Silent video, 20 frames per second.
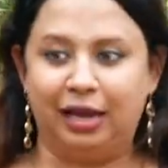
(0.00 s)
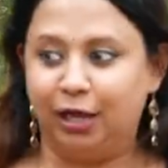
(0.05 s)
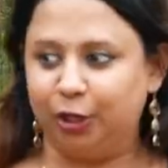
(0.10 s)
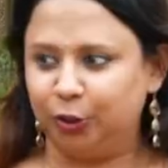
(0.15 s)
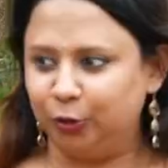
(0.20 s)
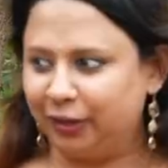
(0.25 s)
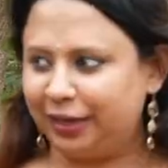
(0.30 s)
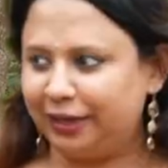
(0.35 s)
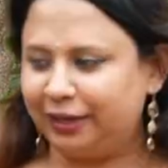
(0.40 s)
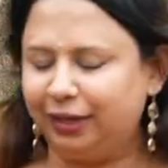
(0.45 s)

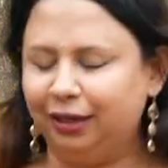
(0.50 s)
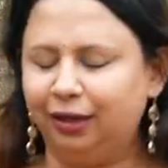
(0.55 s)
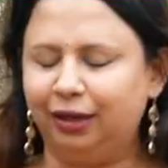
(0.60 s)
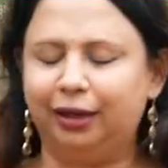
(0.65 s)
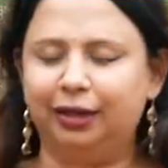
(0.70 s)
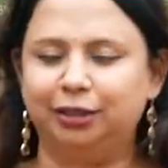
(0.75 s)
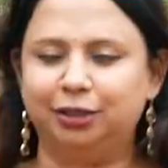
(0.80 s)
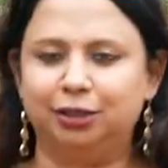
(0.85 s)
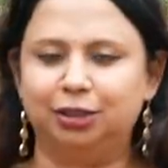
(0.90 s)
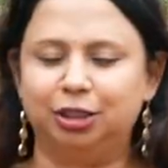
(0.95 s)
You'll get
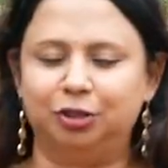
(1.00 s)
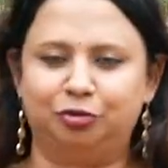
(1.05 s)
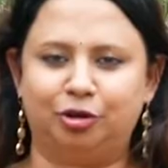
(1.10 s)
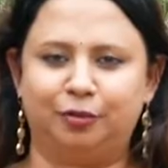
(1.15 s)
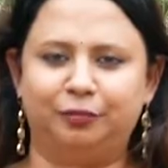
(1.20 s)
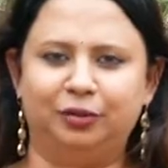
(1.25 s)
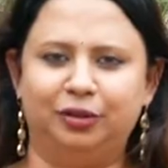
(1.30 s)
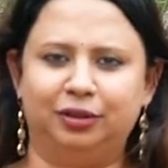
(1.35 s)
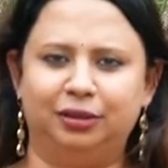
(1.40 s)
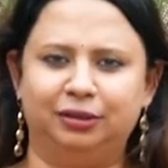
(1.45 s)
indications
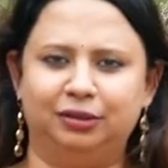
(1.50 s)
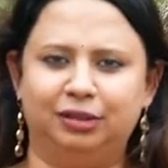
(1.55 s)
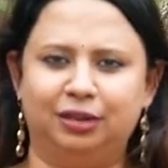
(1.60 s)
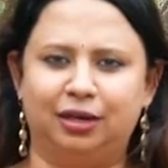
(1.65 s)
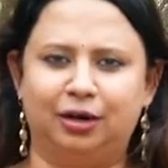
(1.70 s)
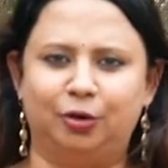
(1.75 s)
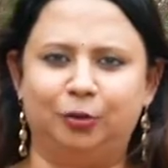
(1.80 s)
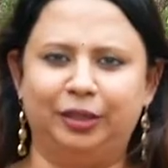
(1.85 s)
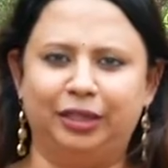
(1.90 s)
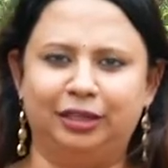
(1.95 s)
from the
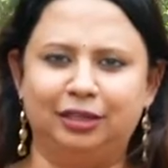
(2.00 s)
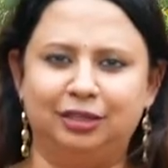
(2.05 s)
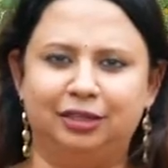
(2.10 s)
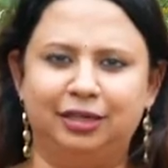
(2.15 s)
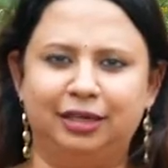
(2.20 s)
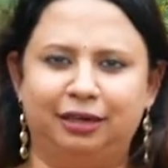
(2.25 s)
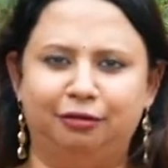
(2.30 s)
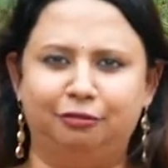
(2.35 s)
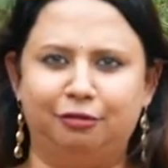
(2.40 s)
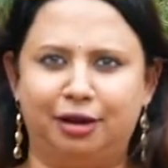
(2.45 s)
surroundings,
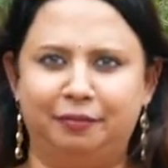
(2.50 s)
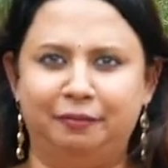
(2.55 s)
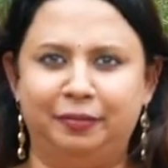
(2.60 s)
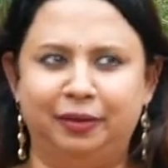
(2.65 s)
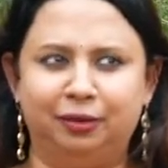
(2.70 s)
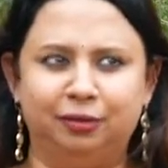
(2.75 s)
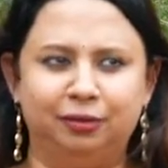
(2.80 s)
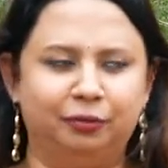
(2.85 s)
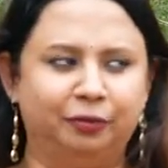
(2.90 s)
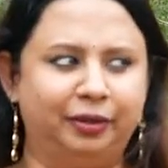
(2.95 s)
the
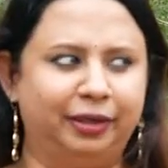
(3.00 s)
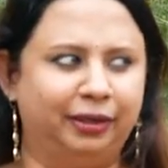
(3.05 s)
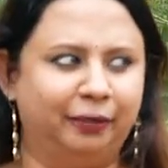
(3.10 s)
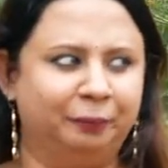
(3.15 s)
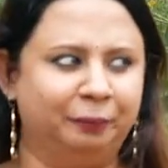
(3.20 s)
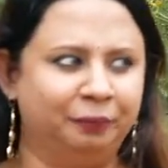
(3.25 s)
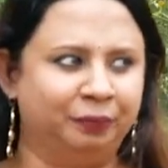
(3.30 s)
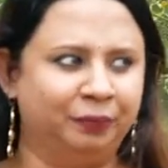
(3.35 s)
environment, where